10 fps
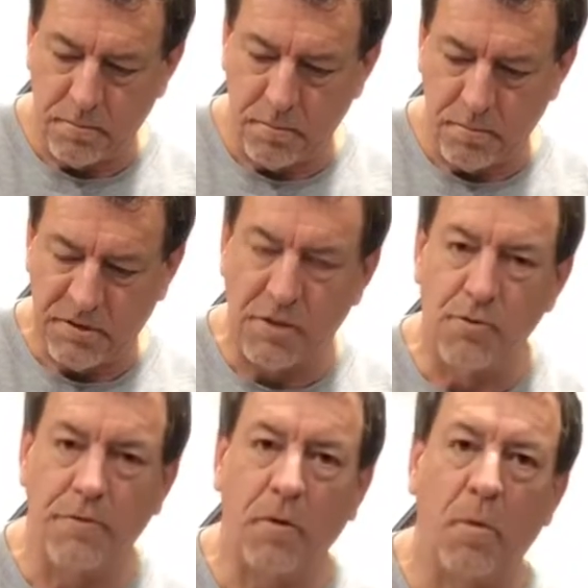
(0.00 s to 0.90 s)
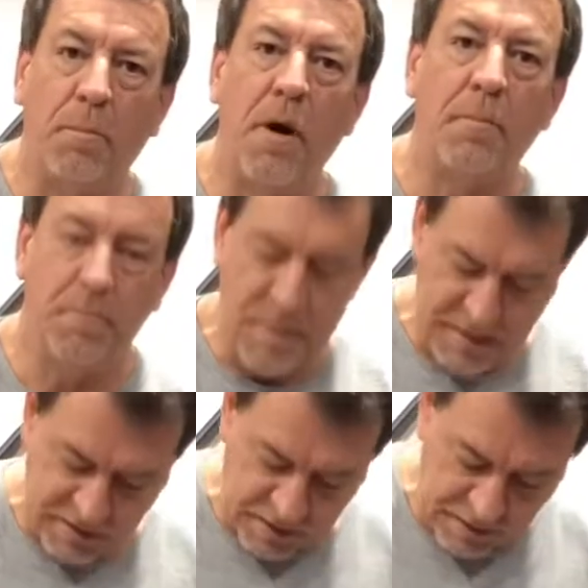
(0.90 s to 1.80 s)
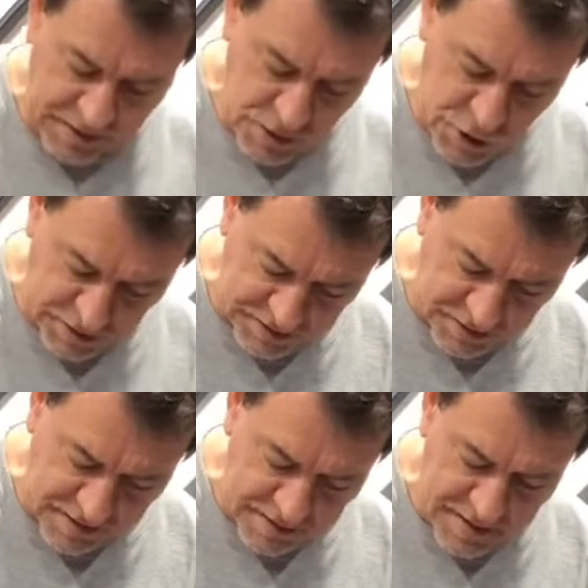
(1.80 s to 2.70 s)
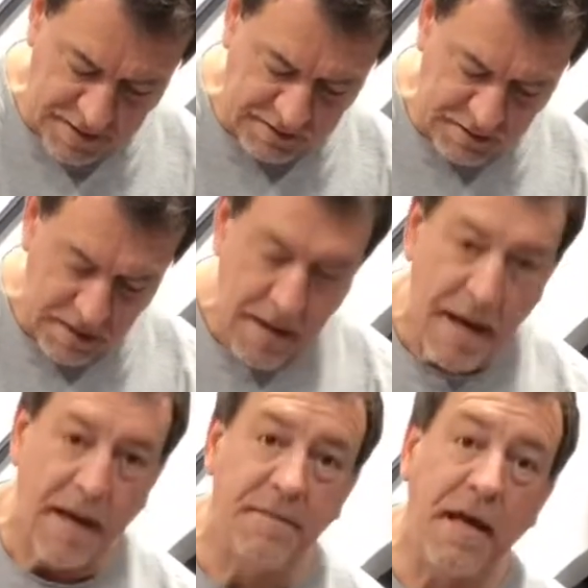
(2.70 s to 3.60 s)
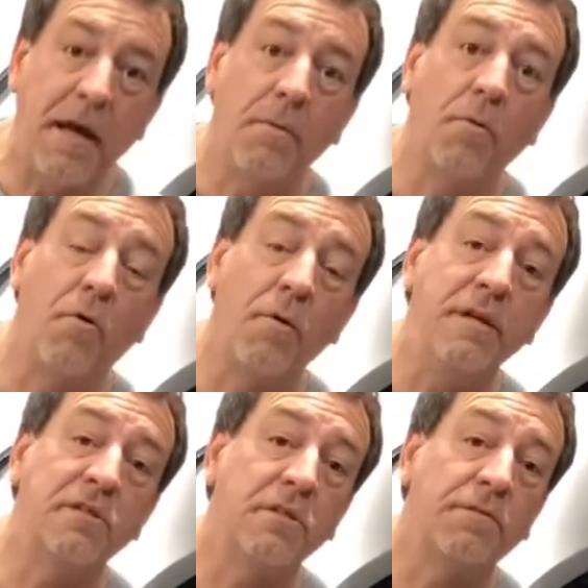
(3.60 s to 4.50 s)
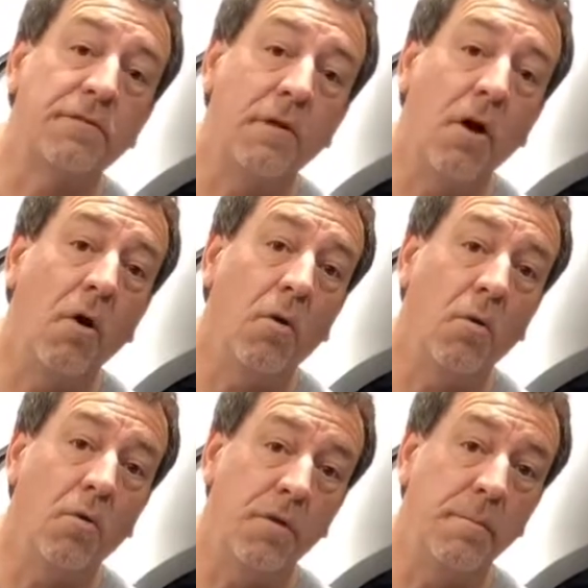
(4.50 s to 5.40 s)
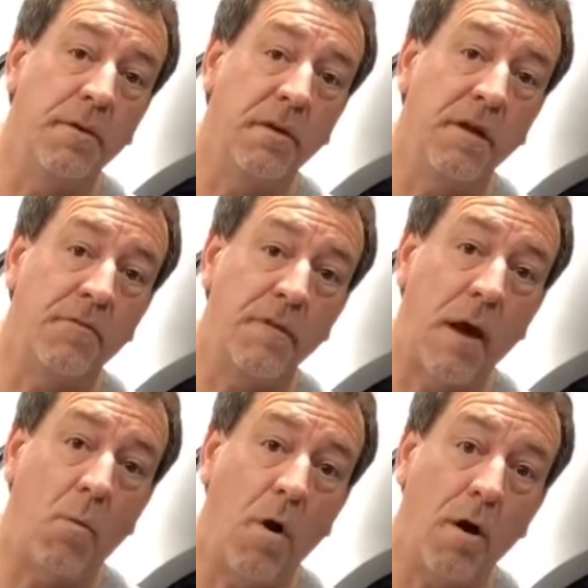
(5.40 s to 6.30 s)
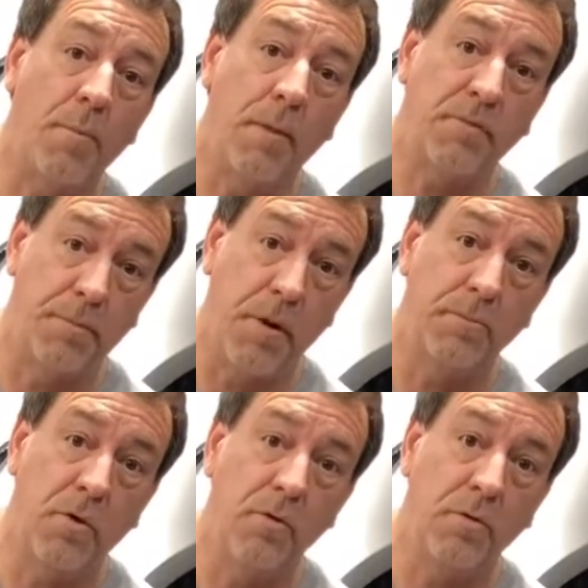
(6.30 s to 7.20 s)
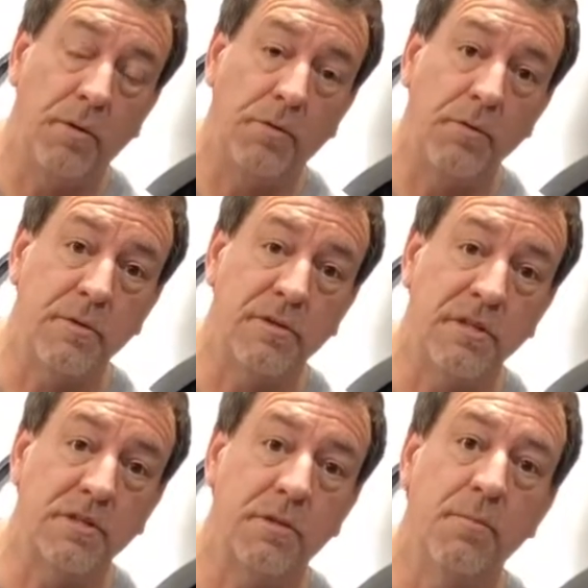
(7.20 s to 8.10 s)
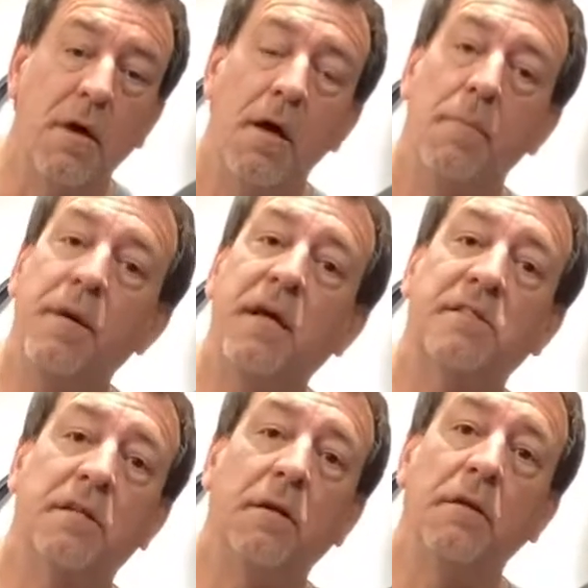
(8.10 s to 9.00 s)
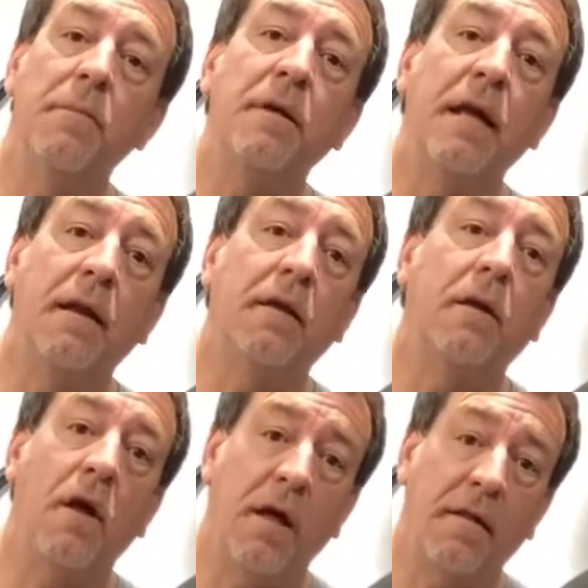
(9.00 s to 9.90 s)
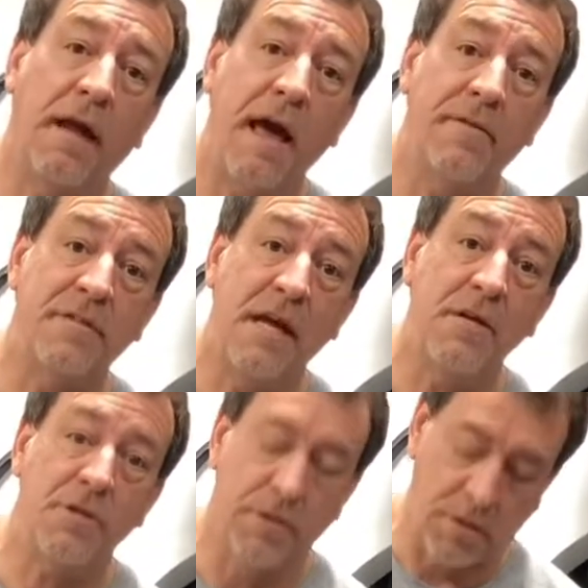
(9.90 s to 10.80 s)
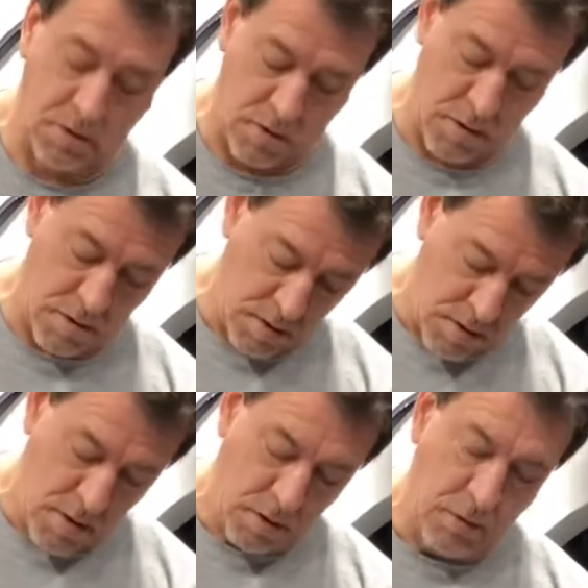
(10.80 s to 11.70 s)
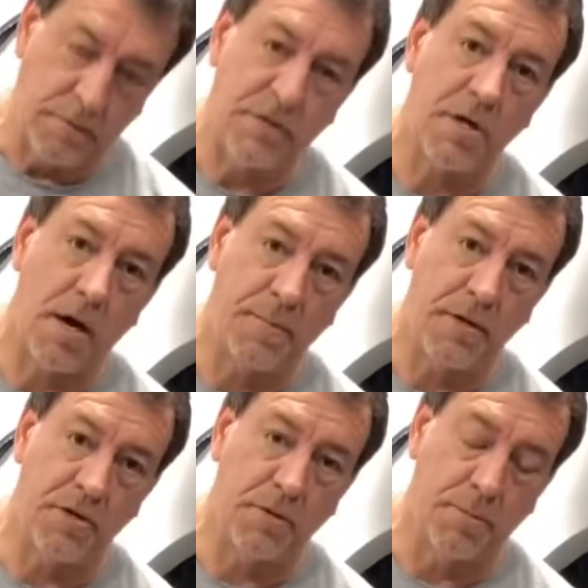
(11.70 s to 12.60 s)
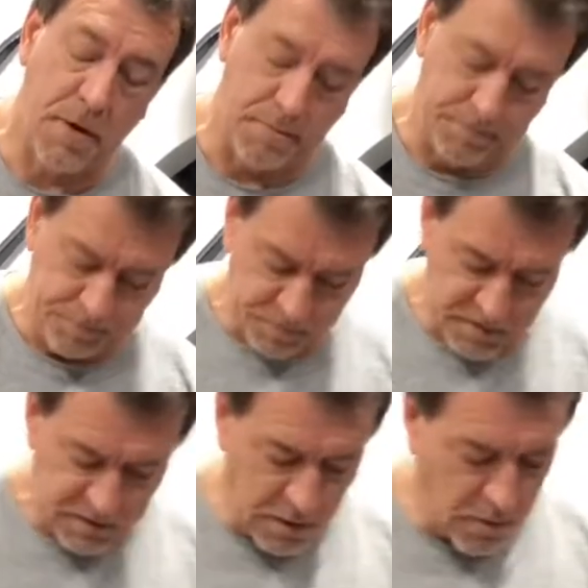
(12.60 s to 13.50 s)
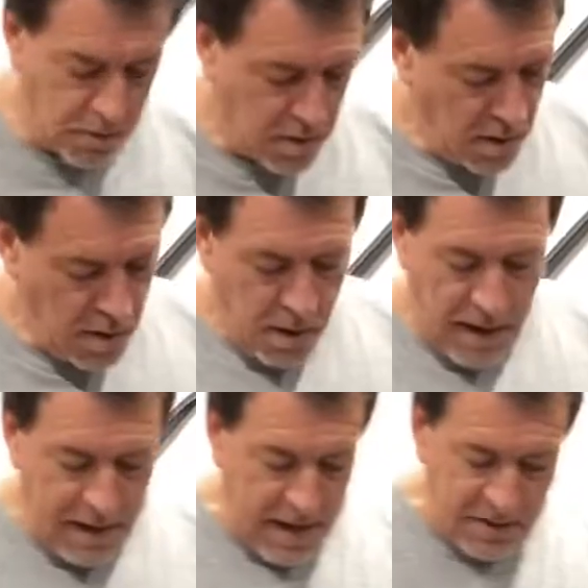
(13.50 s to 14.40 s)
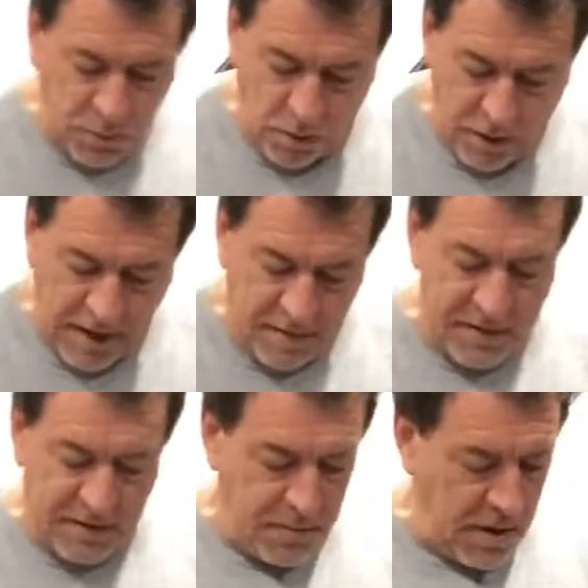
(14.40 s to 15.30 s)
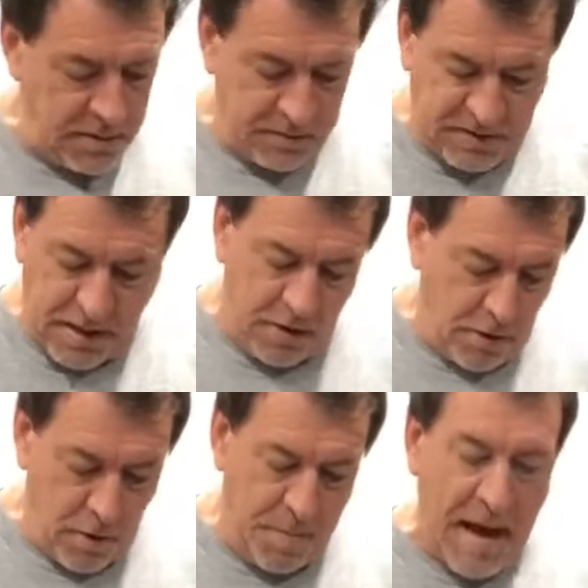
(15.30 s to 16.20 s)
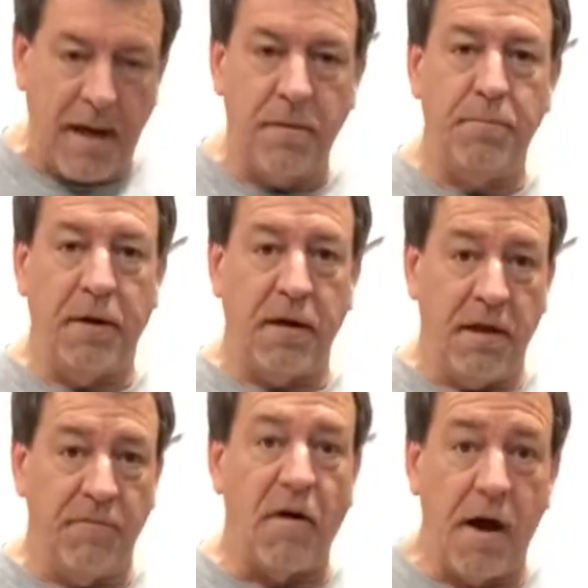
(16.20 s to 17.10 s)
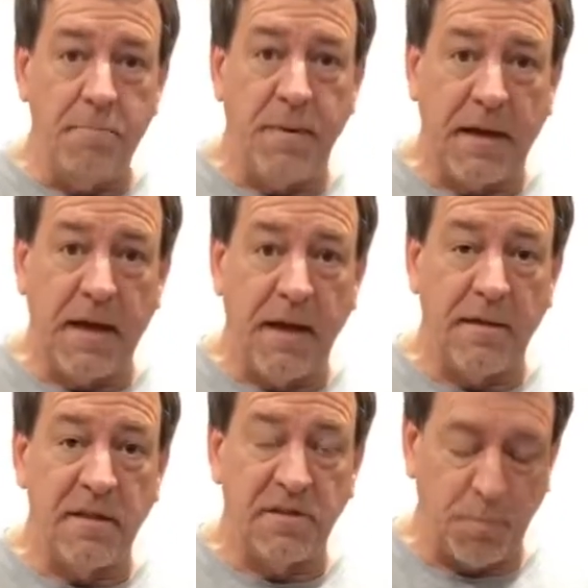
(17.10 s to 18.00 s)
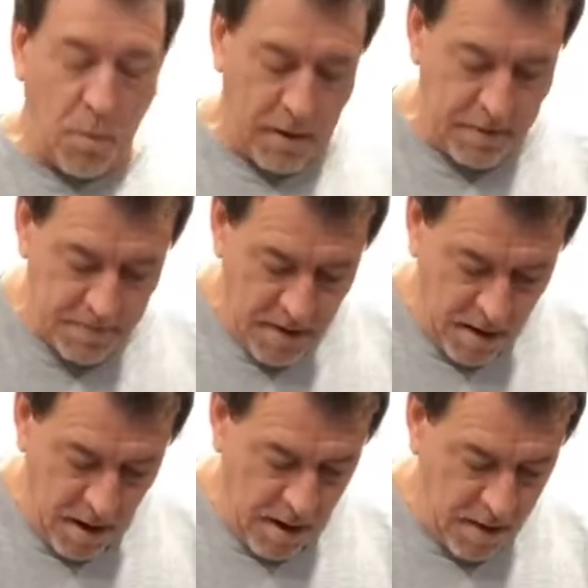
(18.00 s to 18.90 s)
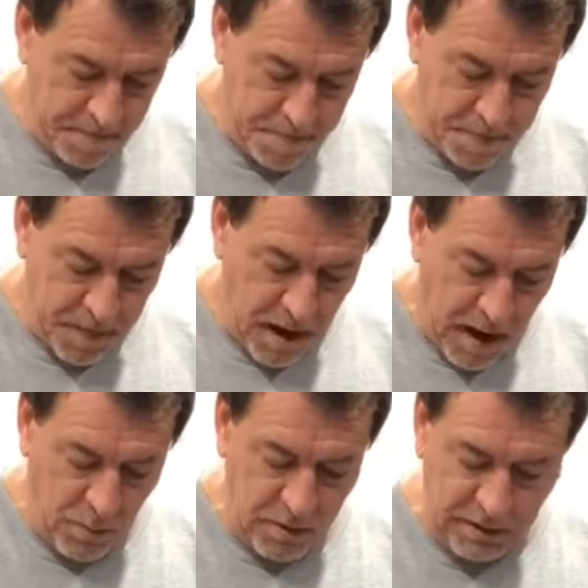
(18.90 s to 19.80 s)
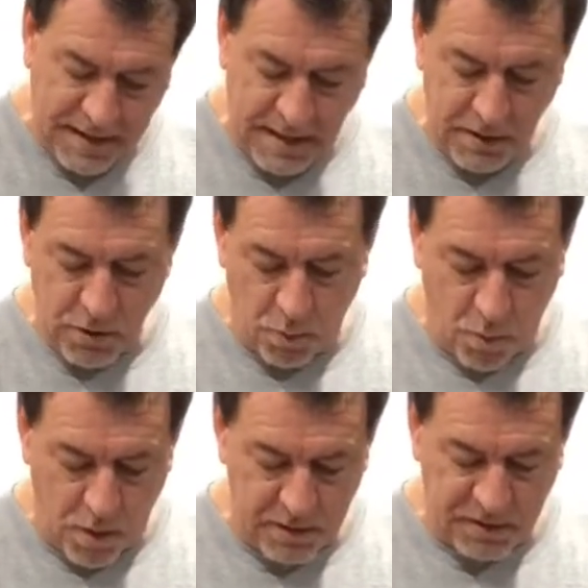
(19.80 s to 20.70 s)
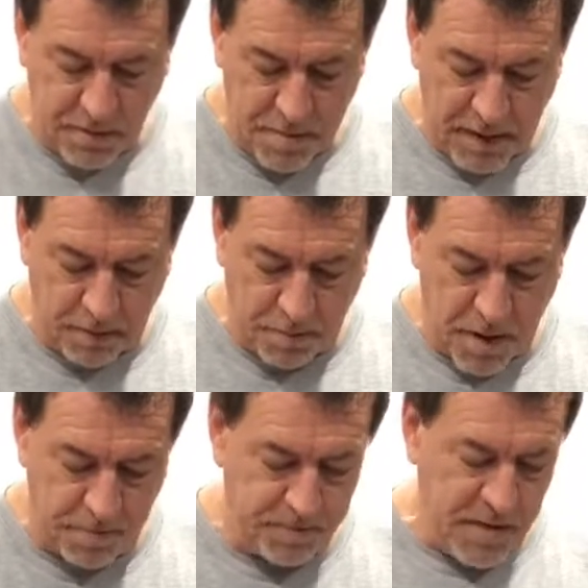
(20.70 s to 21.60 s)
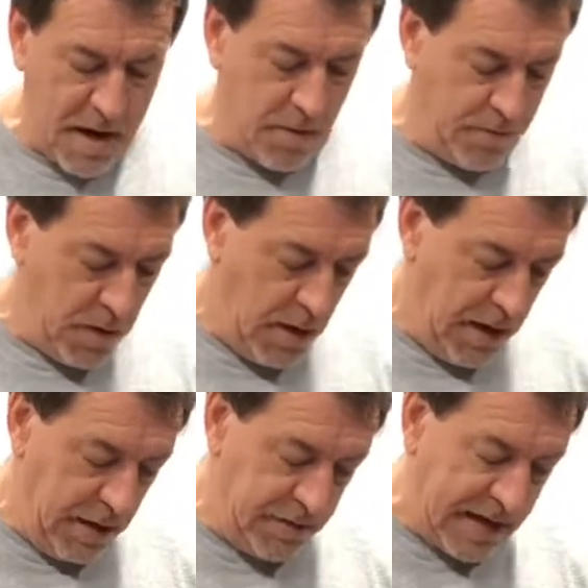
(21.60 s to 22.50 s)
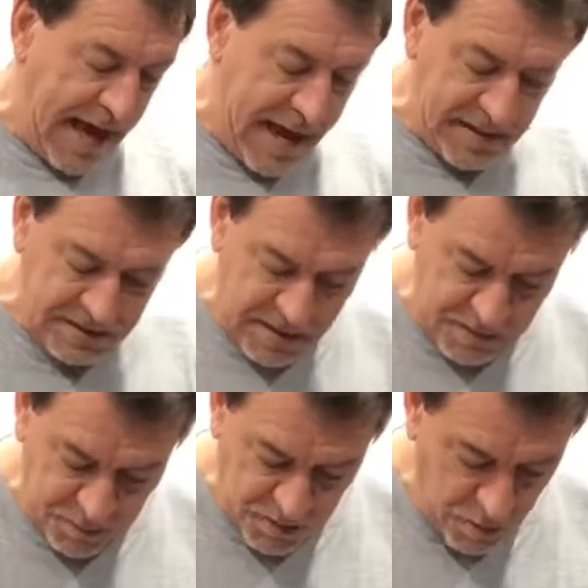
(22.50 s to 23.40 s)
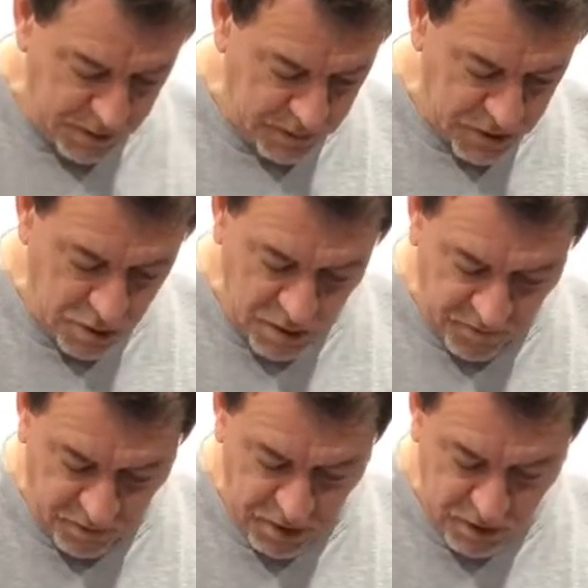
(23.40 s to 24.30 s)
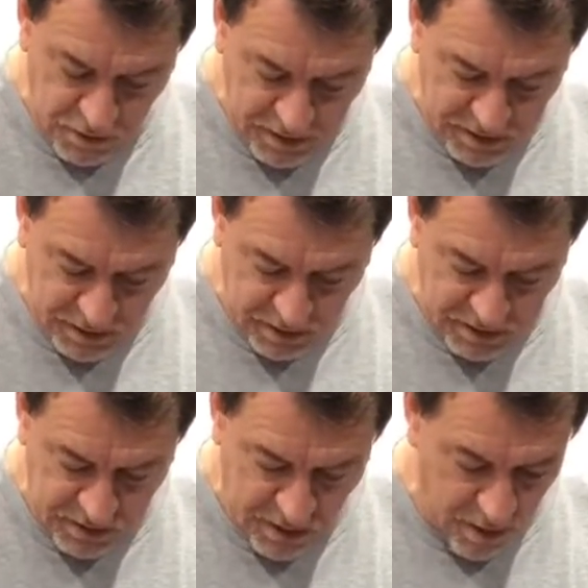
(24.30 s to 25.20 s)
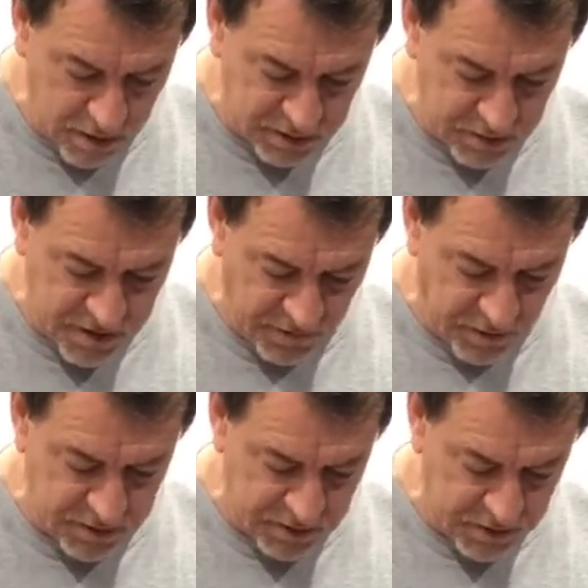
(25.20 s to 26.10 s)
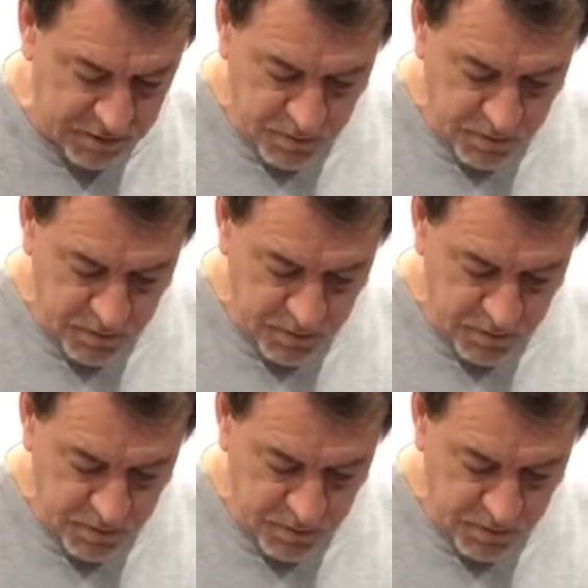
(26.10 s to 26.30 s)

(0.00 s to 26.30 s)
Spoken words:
centrifugal pump, basically, just like this. And they increased the flow, or the ability for that water pump to pump coolant through the system, because it eliminated a lot of the cavitation that occurred along the top edge of the pump. So, and as we're looking at this, I'm not saying good or bad, but if I'm picking at this point, I would lean towards the metal pump. Now, in the castings between the two different units, there are some differences.